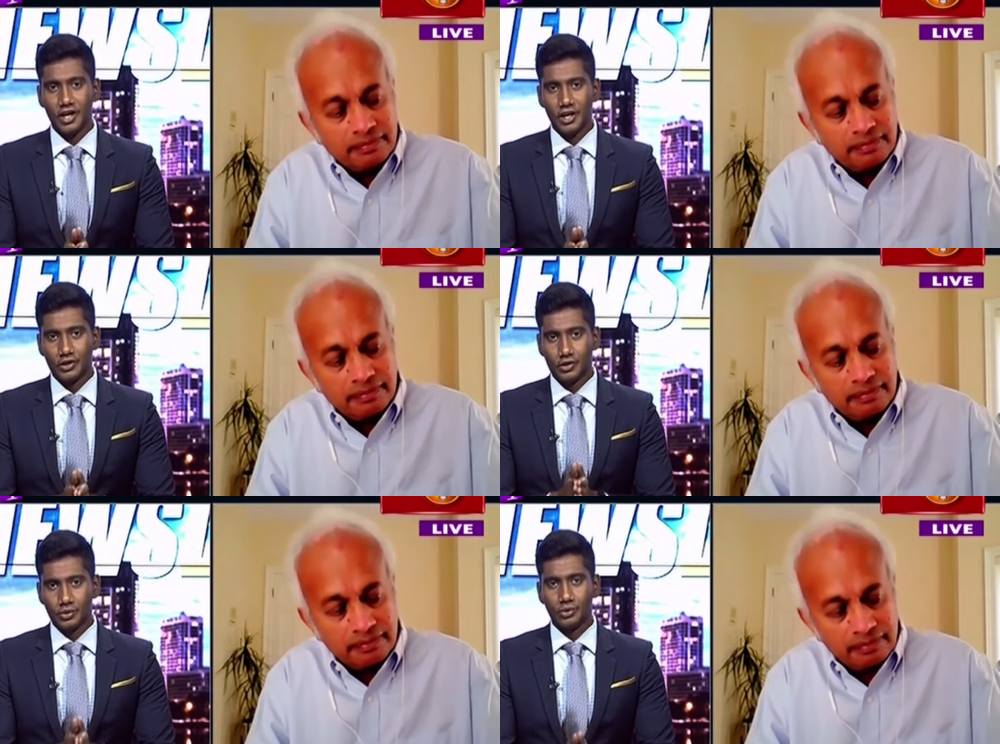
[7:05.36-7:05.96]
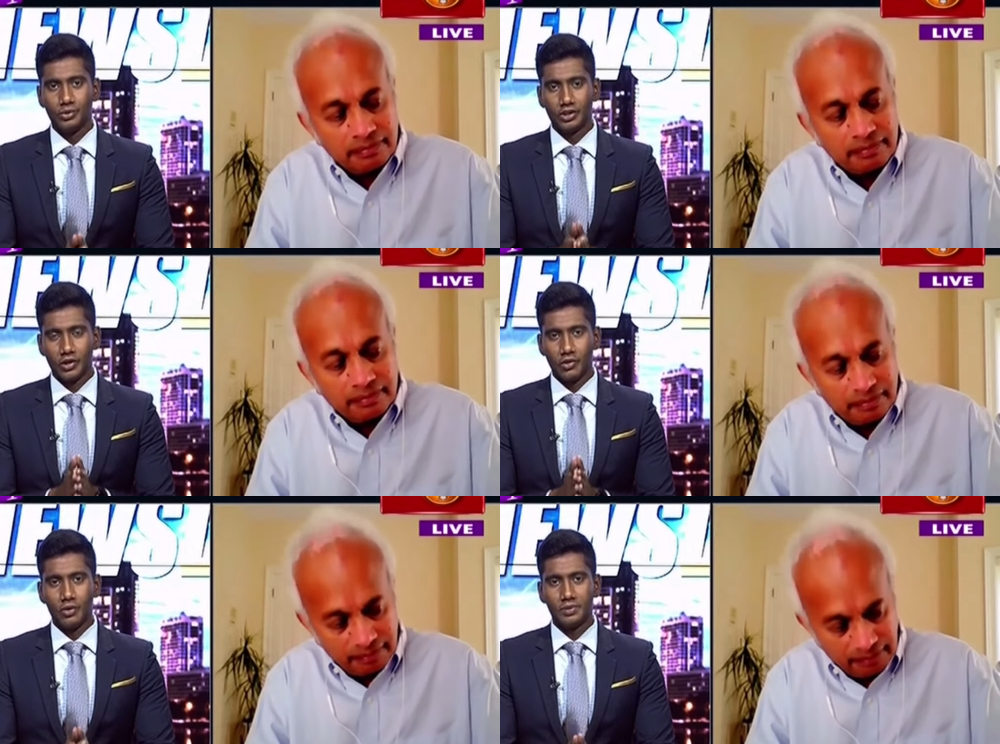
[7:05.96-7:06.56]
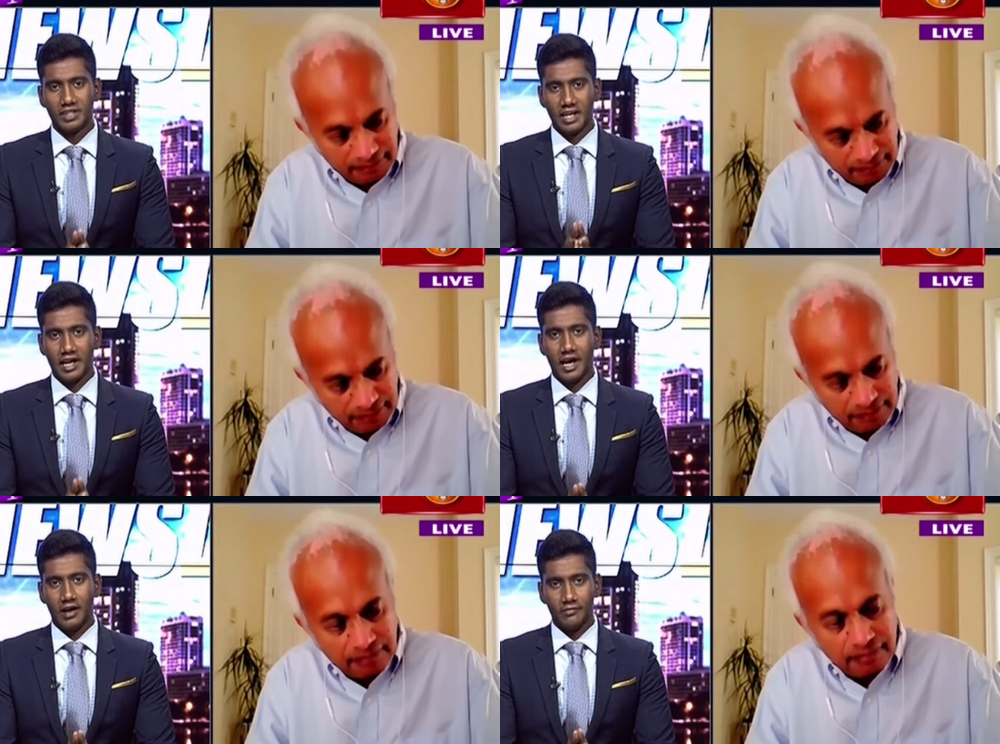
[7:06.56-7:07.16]
Speaker 1: to the groups that are
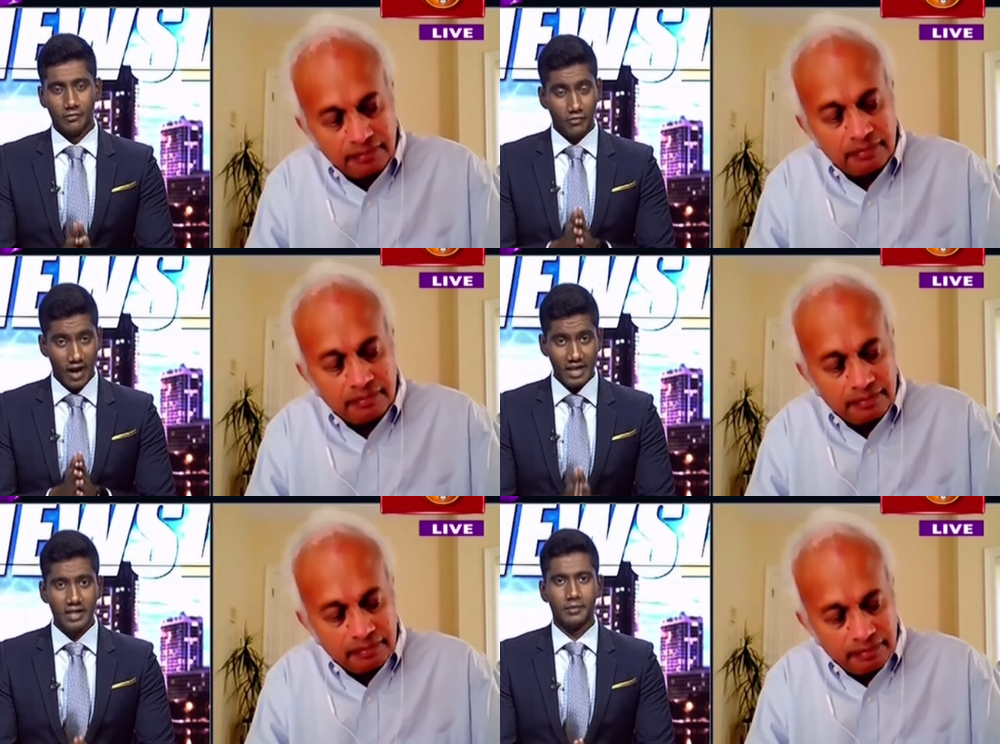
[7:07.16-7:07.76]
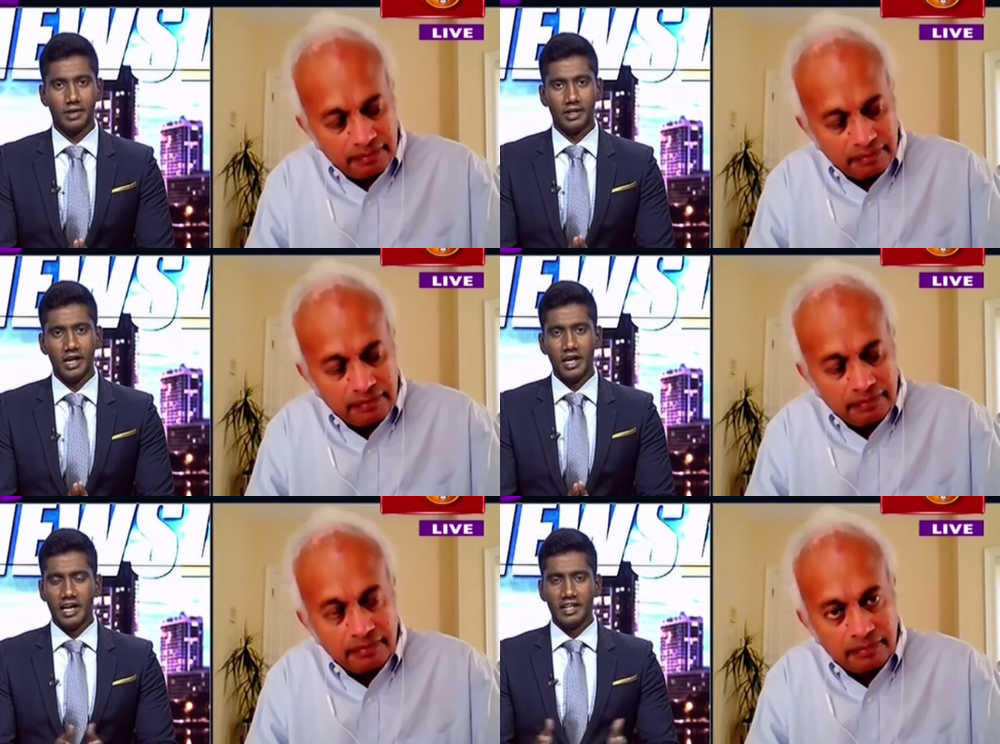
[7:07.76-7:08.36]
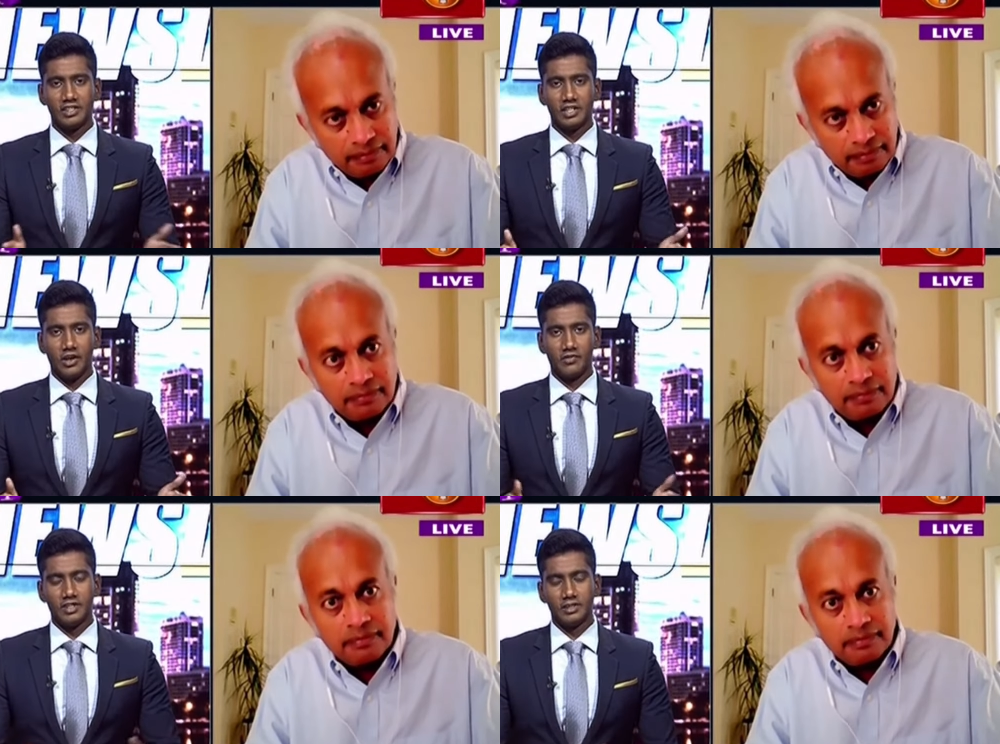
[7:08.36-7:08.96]
vulnerable instead of
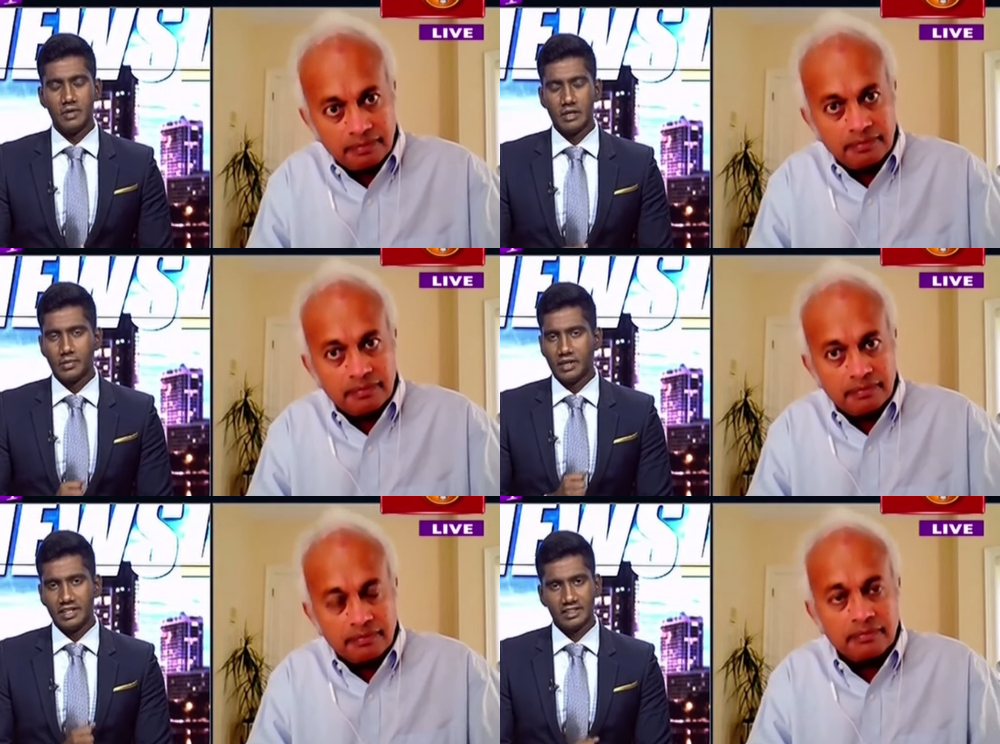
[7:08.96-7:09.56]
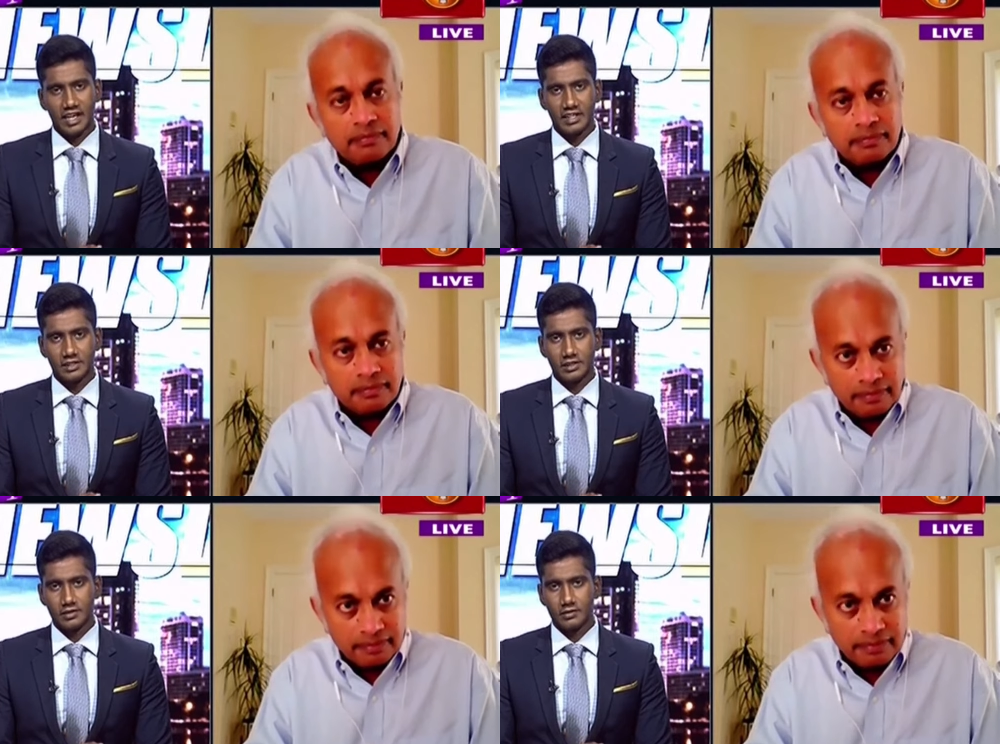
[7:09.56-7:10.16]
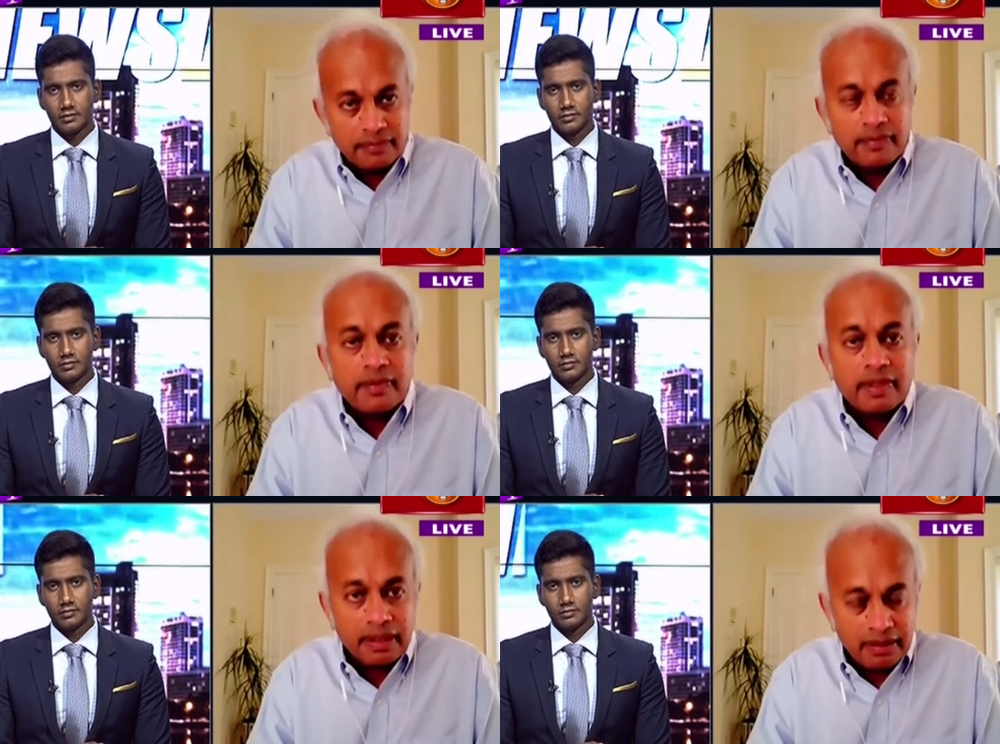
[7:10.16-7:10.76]
this being politicized.
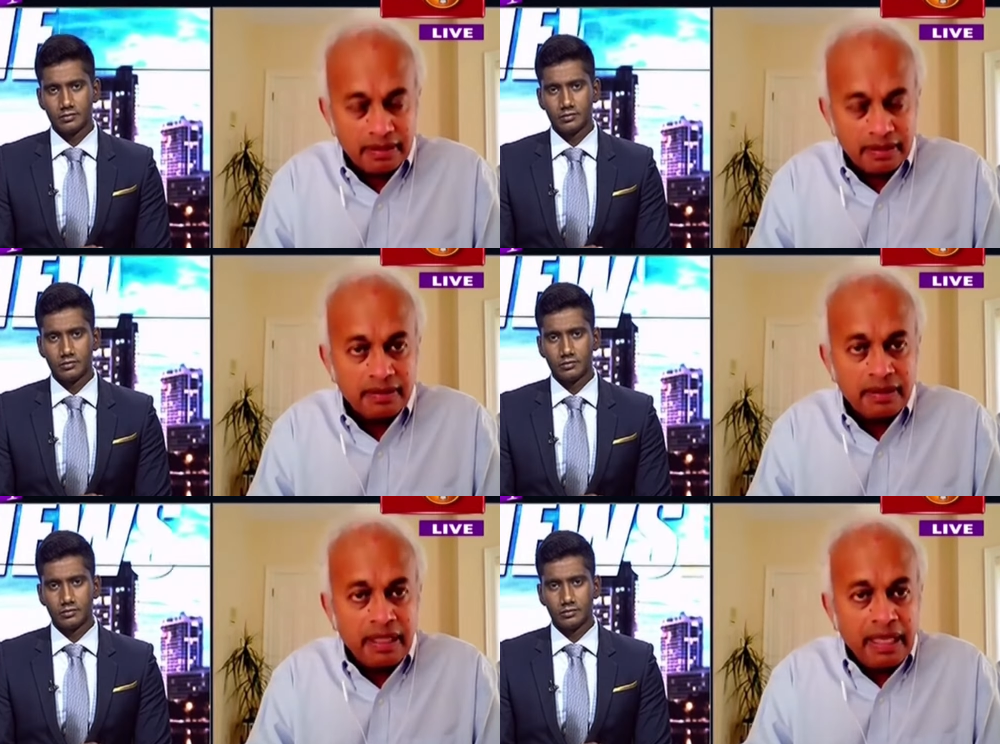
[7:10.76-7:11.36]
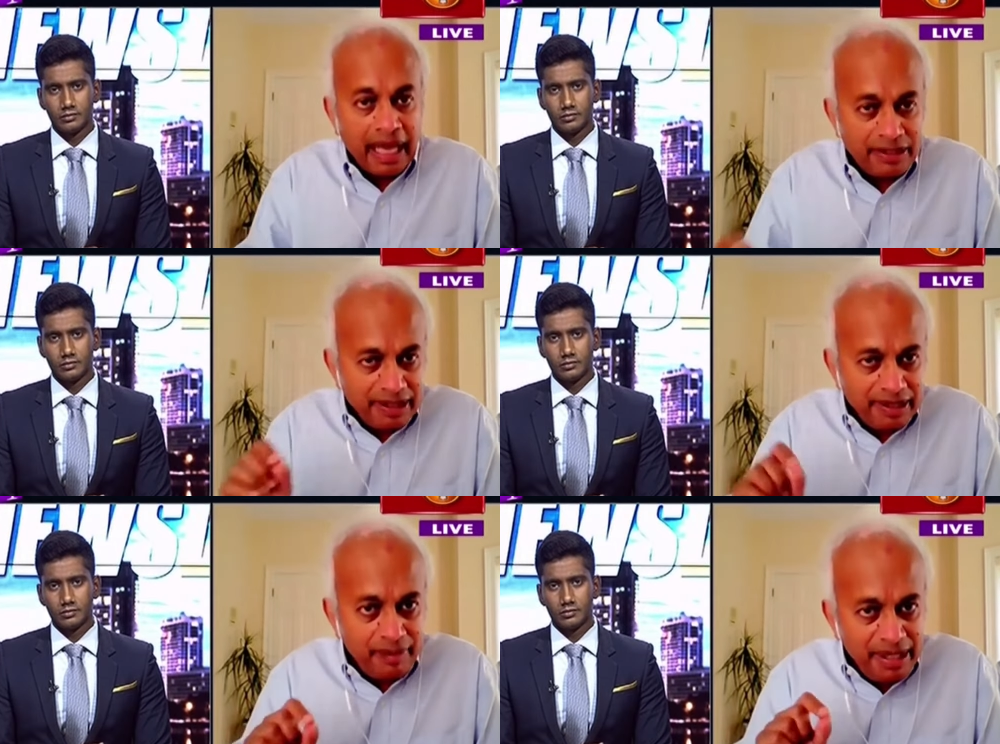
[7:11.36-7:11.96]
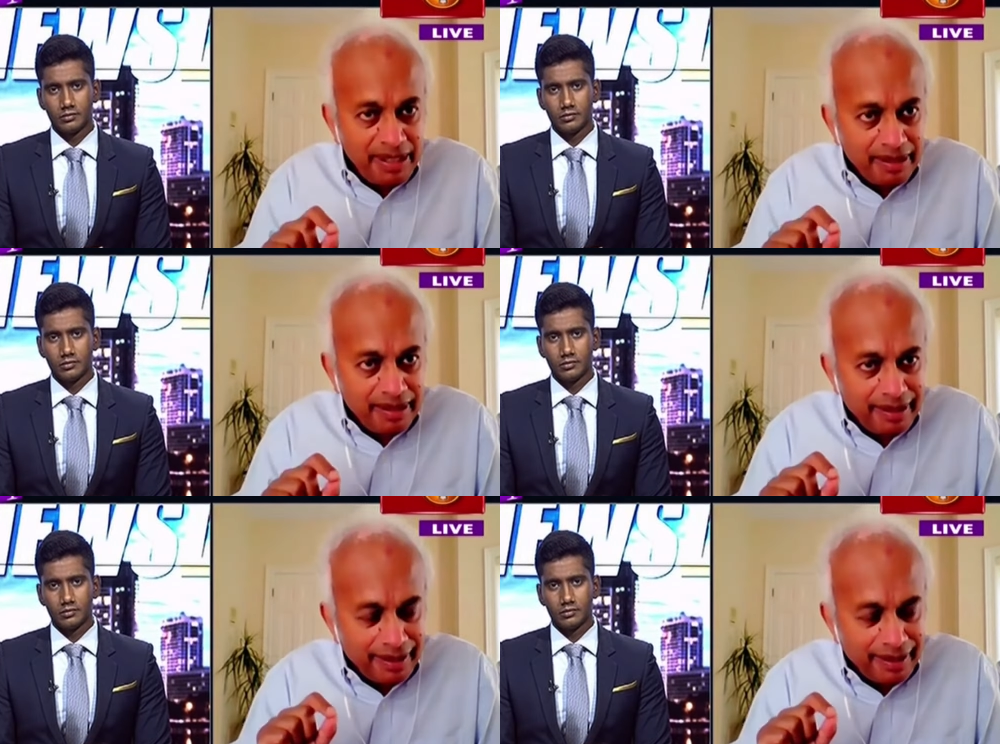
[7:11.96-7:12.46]
Actually, let
Speaker 2: me uh,